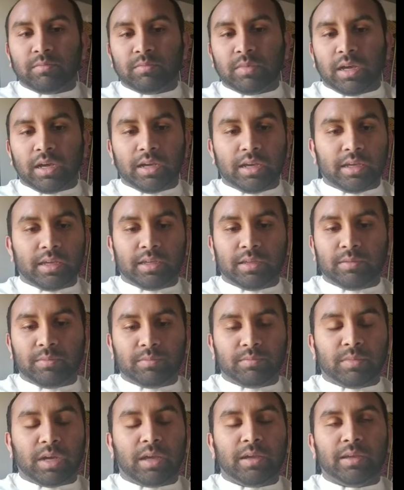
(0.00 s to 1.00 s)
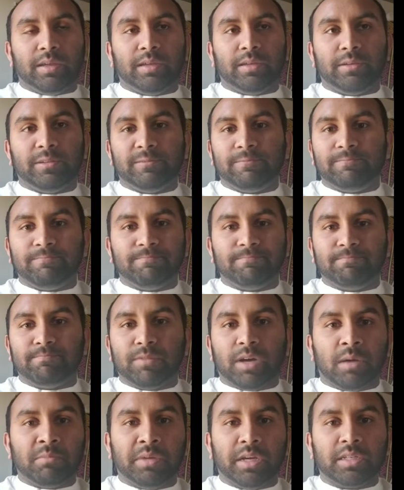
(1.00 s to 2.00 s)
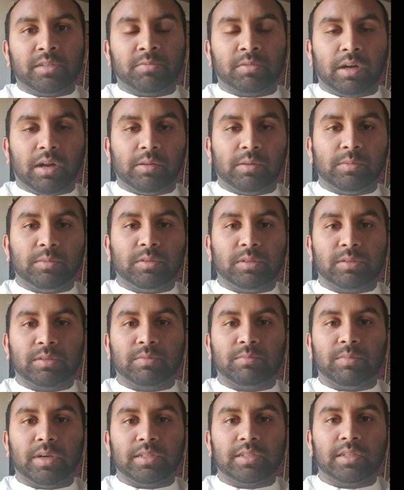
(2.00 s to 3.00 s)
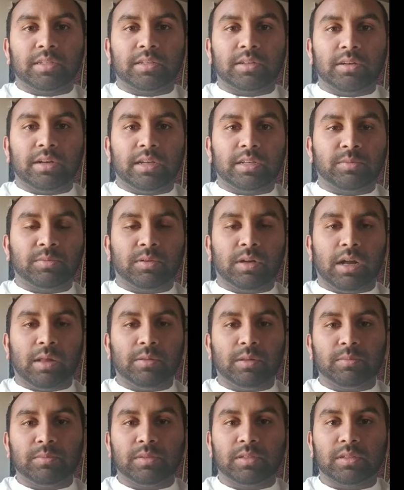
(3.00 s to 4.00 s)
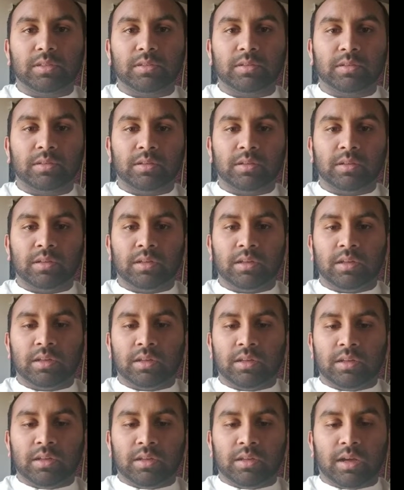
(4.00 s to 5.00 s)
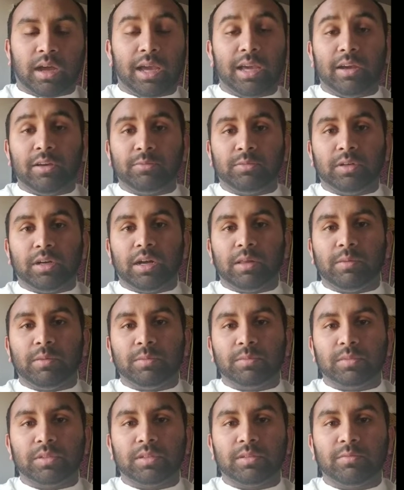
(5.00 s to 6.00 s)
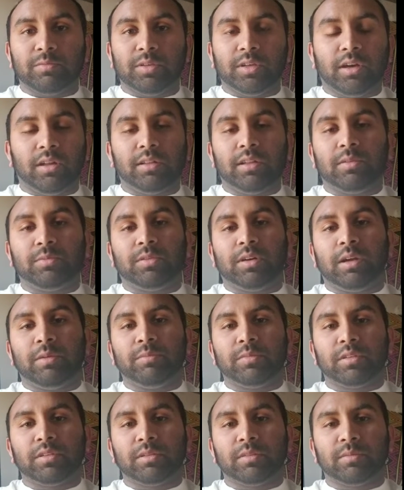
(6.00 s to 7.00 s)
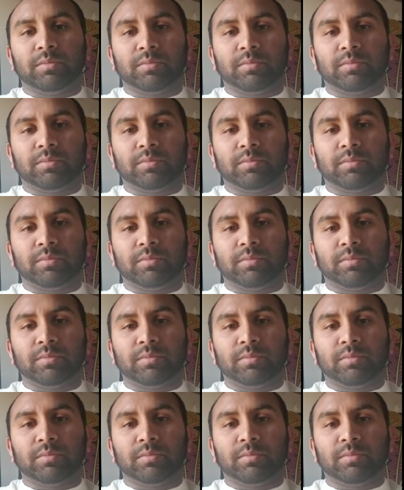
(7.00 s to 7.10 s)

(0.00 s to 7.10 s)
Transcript: My mom has problems, my sister has problems, I have problems, we all have problems.